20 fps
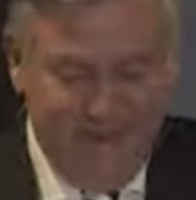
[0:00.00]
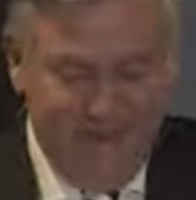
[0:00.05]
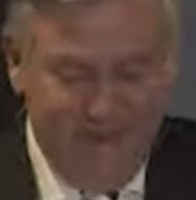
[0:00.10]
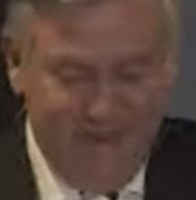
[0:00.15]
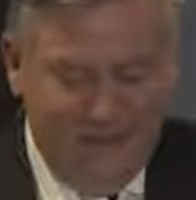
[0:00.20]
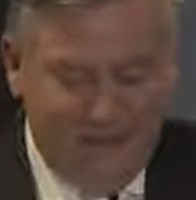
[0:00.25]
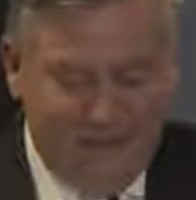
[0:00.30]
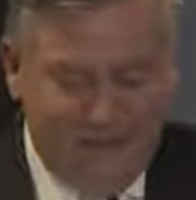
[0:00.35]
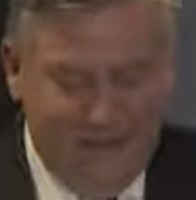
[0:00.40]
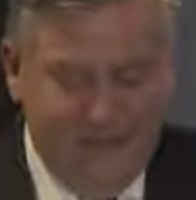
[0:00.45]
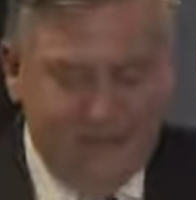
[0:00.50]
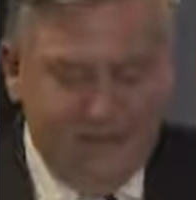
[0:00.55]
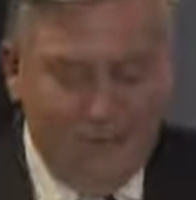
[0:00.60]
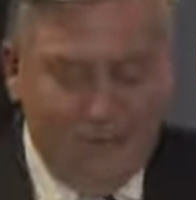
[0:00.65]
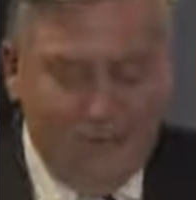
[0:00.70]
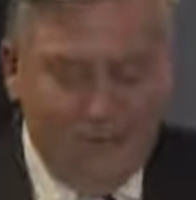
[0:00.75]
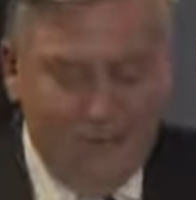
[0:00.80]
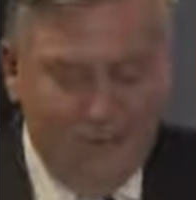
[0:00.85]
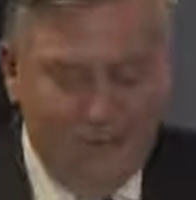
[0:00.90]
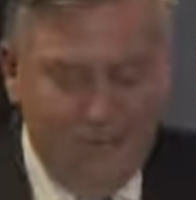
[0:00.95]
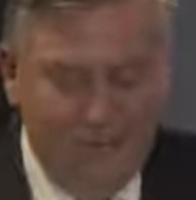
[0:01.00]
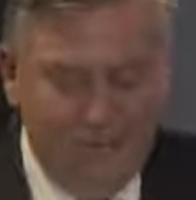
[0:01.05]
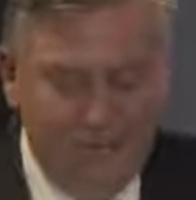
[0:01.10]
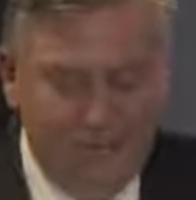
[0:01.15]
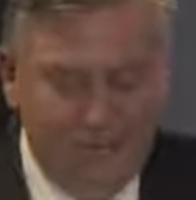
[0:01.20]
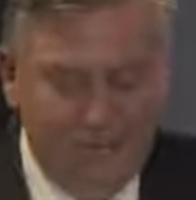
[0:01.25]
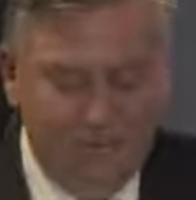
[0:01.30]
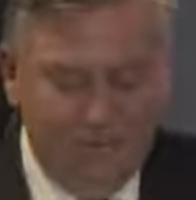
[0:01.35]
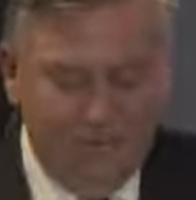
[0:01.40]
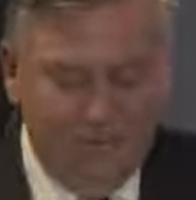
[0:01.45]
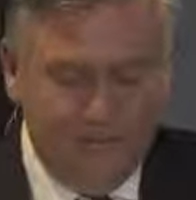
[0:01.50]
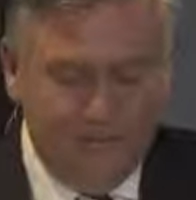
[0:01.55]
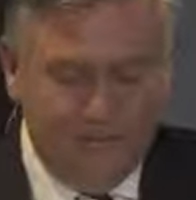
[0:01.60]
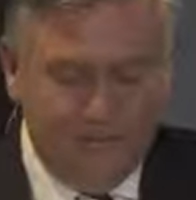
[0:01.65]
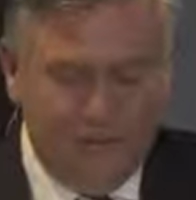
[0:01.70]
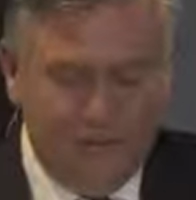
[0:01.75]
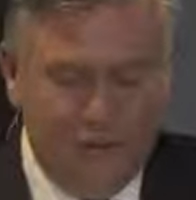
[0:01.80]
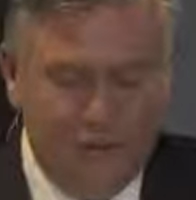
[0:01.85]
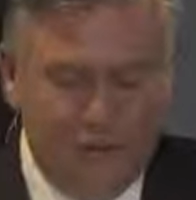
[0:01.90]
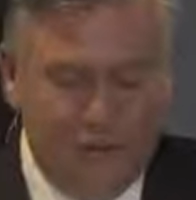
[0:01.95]
The club can build
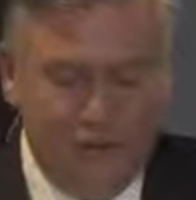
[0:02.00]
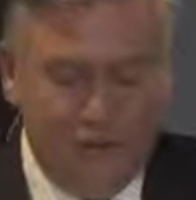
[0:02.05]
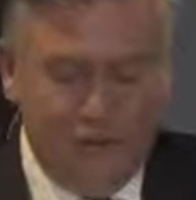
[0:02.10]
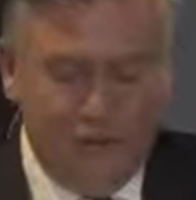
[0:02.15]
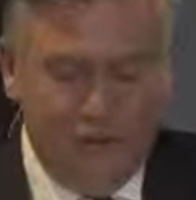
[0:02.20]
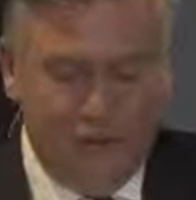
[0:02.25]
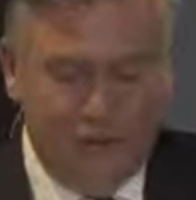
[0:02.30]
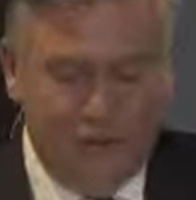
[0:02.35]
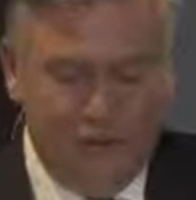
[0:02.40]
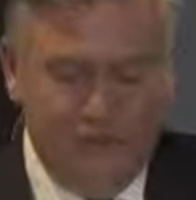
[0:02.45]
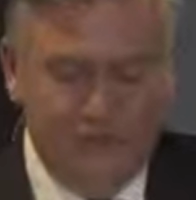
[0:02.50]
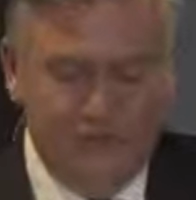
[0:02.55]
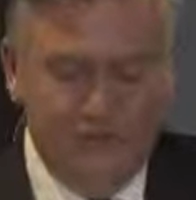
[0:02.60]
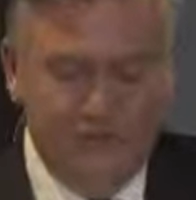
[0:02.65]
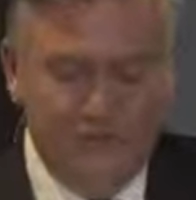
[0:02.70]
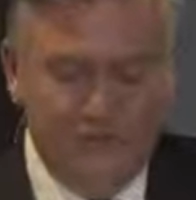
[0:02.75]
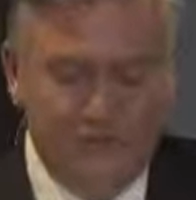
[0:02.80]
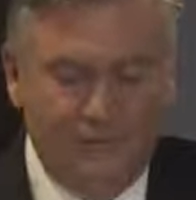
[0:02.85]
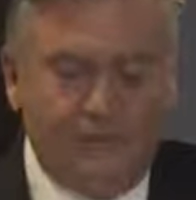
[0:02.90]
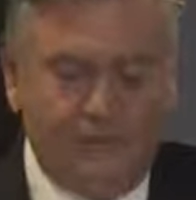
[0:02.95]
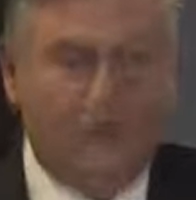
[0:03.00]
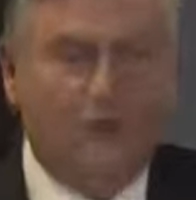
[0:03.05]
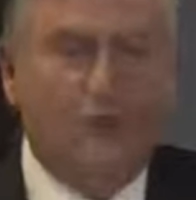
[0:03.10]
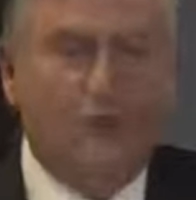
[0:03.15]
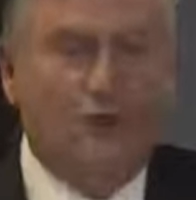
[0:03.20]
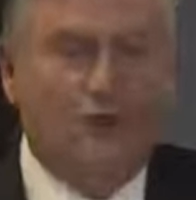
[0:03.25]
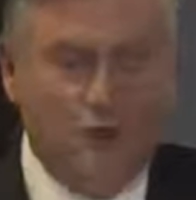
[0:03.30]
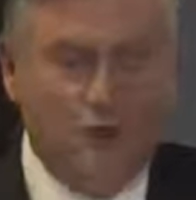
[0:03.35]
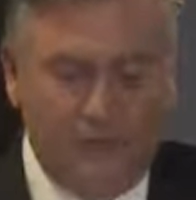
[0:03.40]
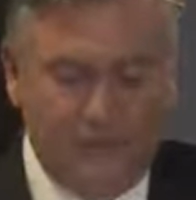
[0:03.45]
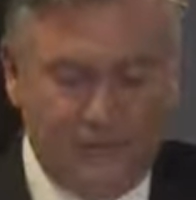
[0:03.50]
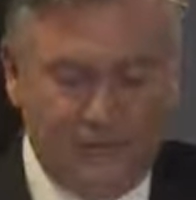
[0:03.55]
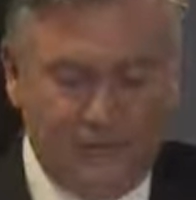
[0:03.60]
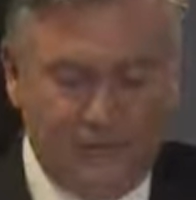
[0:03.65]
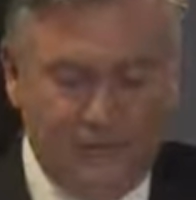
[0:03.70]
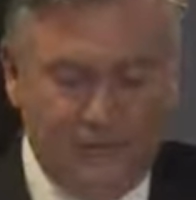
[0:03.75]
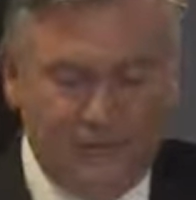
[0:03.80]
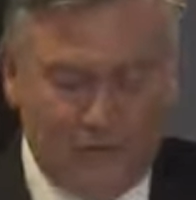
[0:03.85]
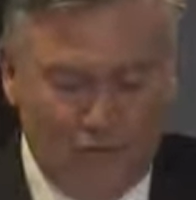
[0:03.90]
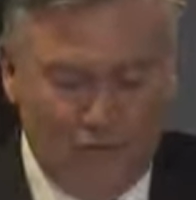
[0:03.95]
to a new future with an
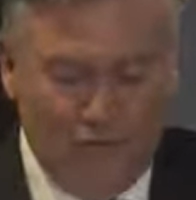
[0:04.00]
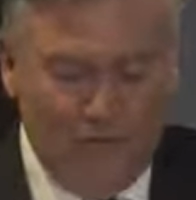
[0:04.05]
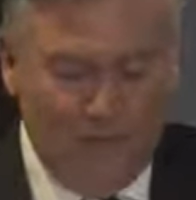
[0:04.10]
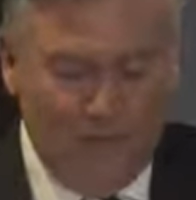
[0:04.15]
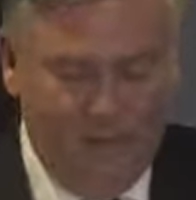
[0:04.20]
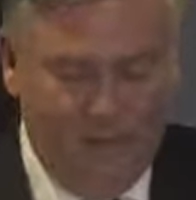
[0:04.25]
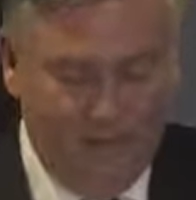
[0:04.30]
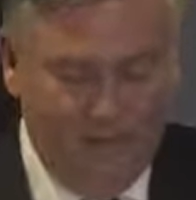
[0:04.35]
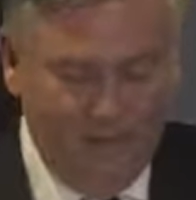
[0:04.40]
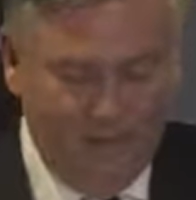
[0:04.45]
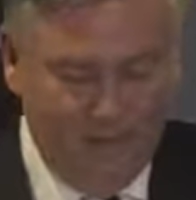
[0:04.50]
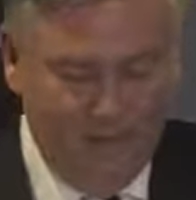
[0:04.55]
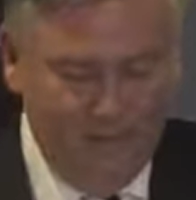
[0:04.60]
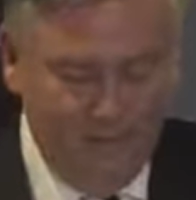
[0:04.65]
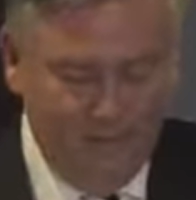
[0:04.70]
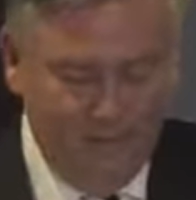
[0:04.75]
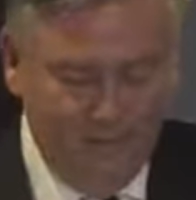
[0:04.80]
enormously strong base.